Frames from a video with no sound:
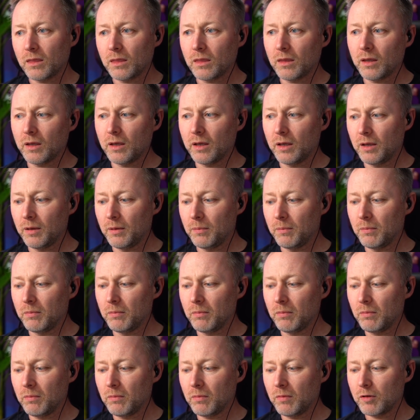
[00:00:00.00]

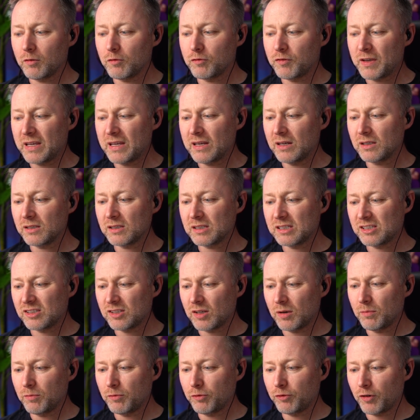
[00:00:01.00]
via
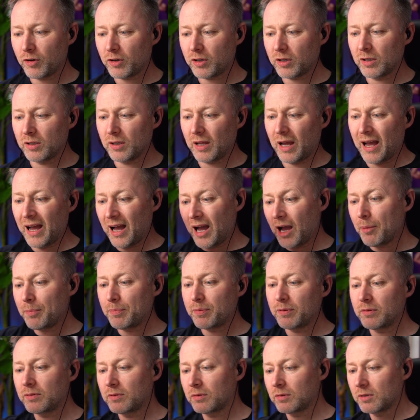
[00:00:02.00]
some fucking app,
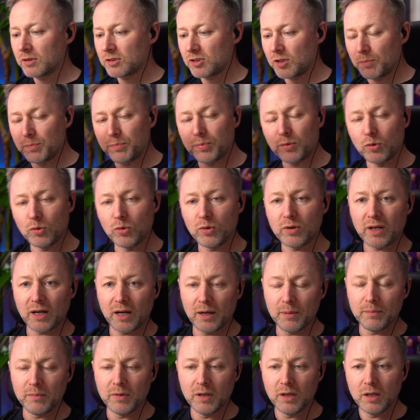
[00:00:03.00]
some
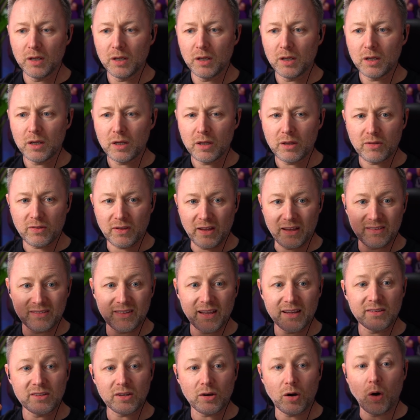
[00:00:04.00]
program that
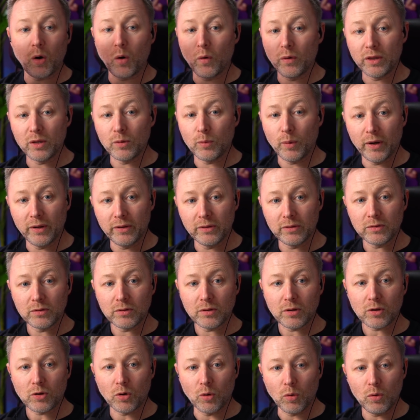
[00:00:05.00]
did it all in the one
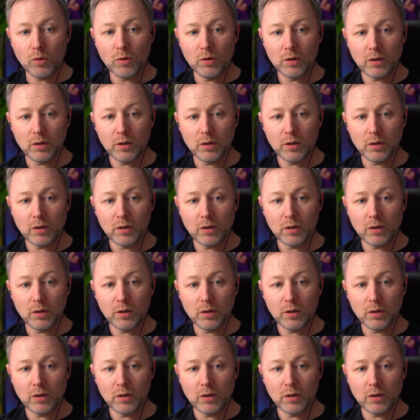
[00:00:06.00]
go.